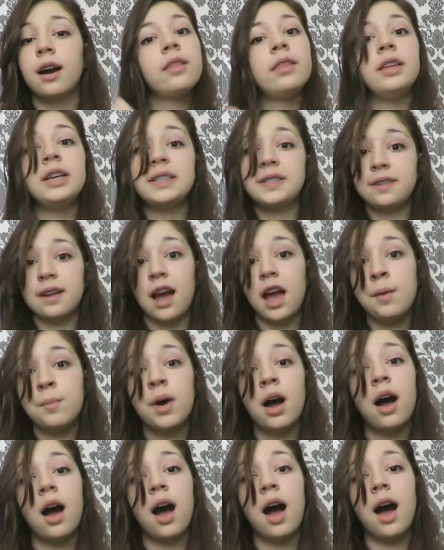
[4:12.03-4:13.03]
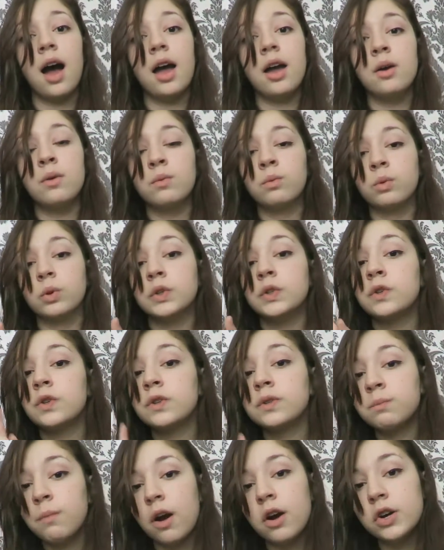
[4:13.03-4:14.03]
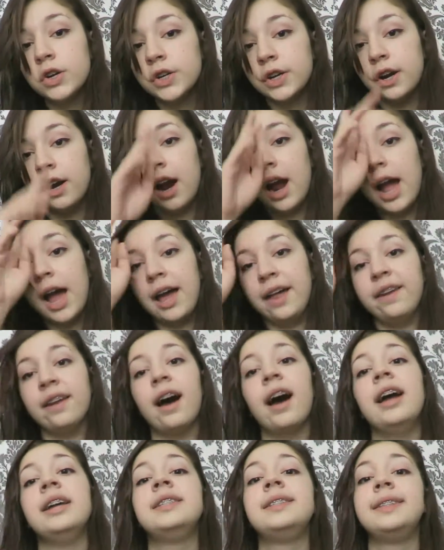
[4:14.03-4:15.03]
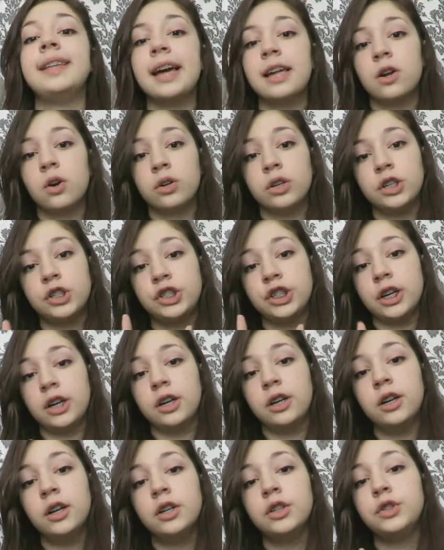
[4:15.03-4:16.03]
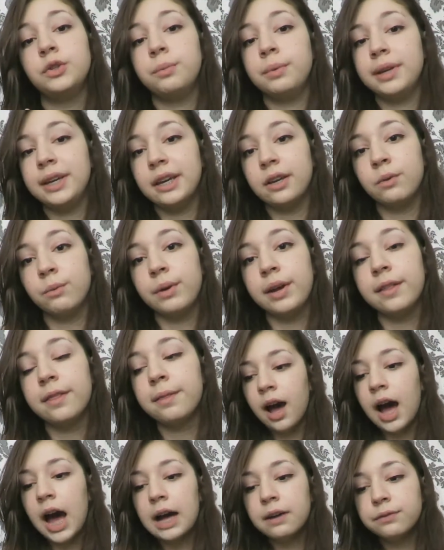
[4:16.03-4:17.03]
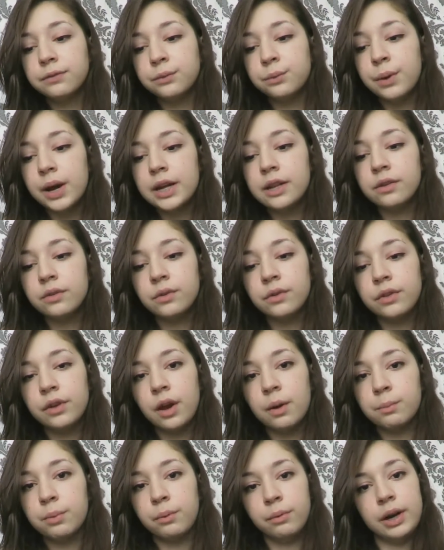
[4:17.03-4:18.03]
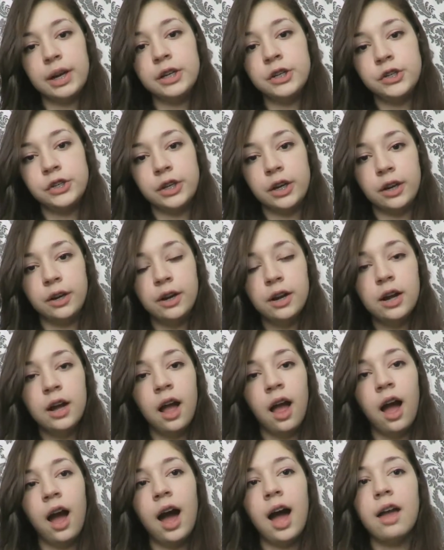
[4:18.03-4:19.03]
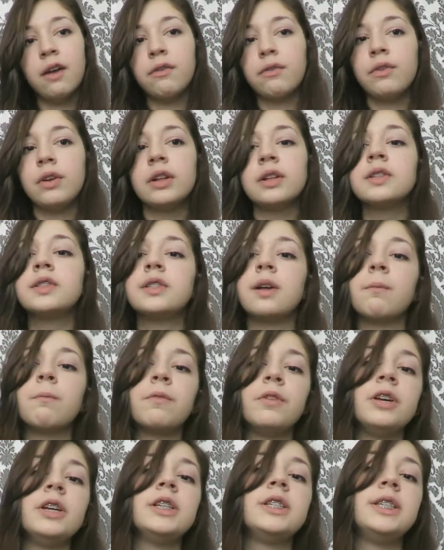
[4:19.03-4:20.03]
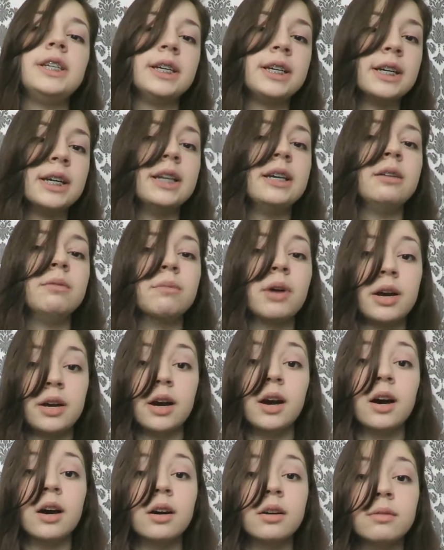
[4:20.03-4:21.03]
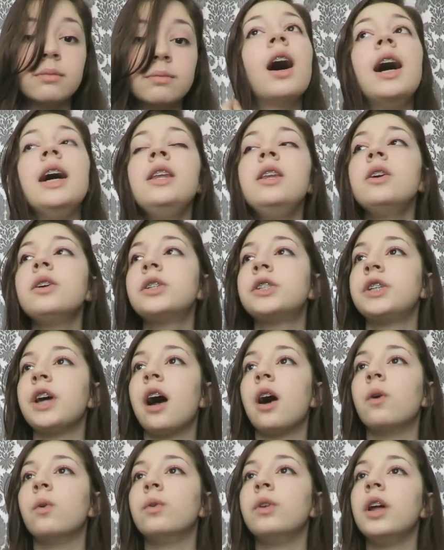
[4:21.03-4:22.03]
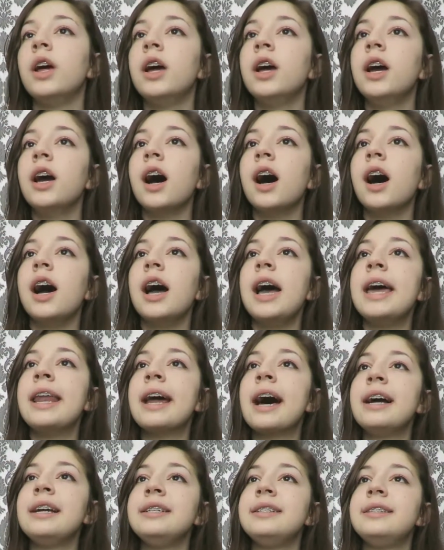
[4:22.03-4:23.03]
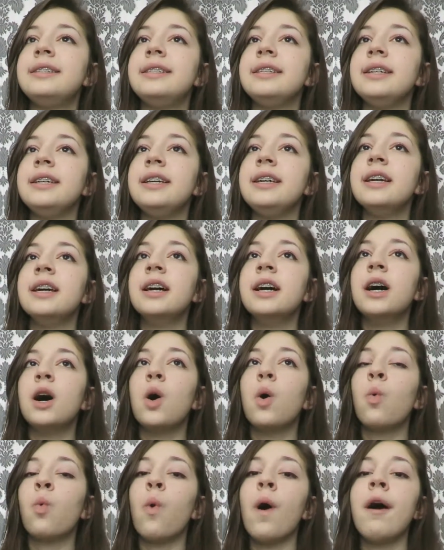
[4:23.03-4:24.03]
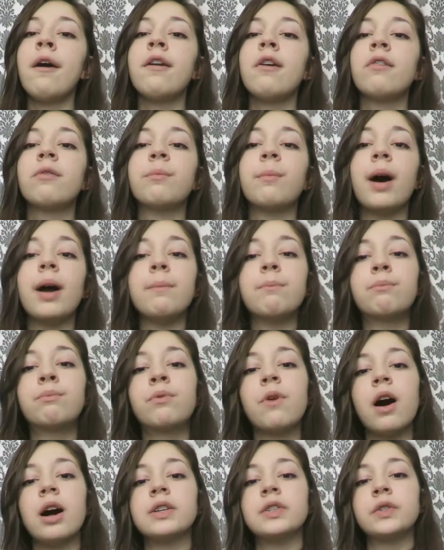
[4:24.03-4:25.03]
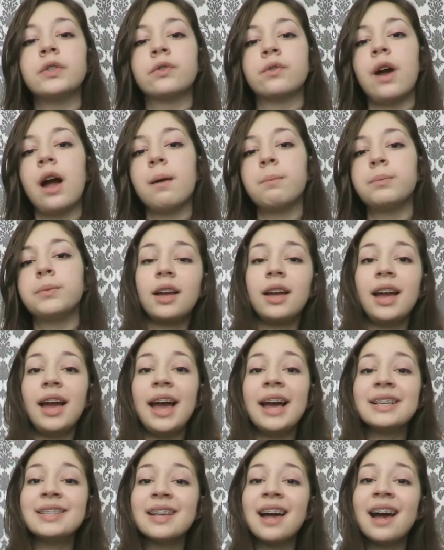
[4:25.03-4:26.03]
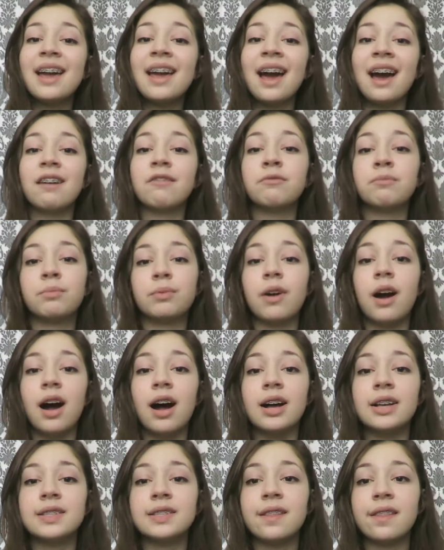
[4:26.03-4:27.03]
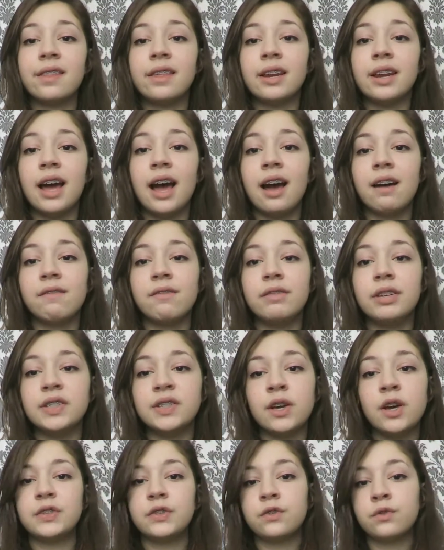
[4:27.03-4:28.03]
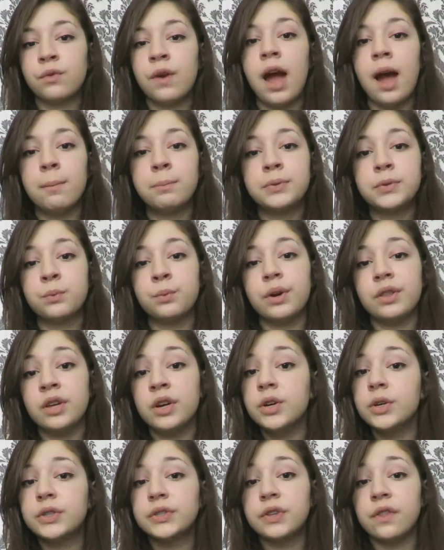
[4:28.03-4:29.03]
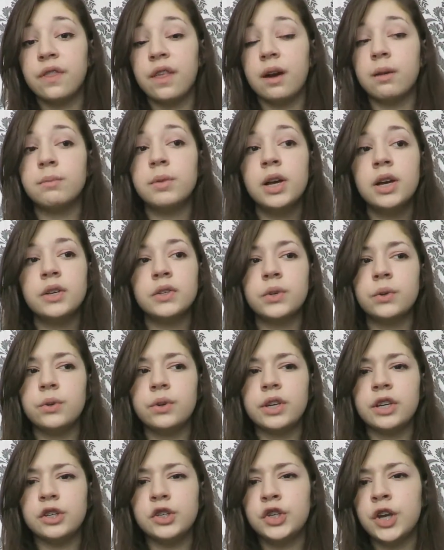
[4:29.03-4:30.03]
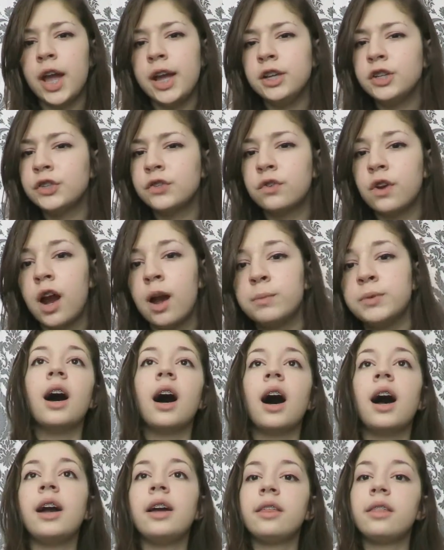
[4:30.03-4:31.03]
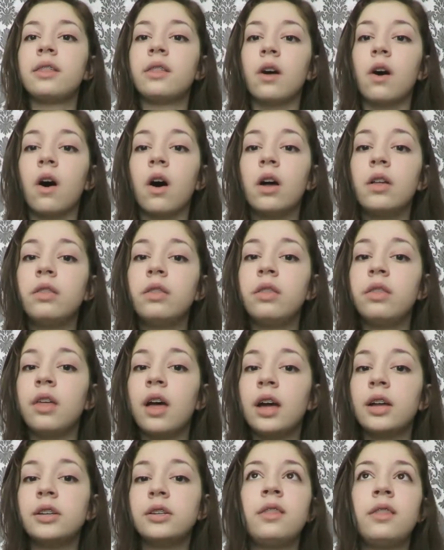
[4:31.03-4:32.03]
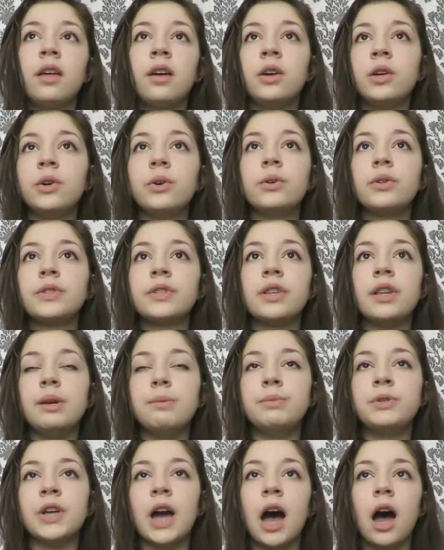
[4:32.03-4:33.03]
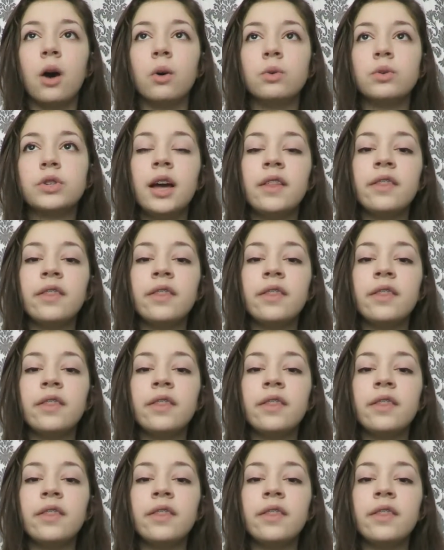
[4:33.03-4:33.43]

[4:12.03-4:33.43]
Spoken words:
This time I was smarter and I sat on a chair to begin with. Halfway through the operation, I feel something tickling my arm. I look down and I see one of my bra straps. As I have bras that have these straps with hooks on them, so you can change straps, I thought that the hook slipped out.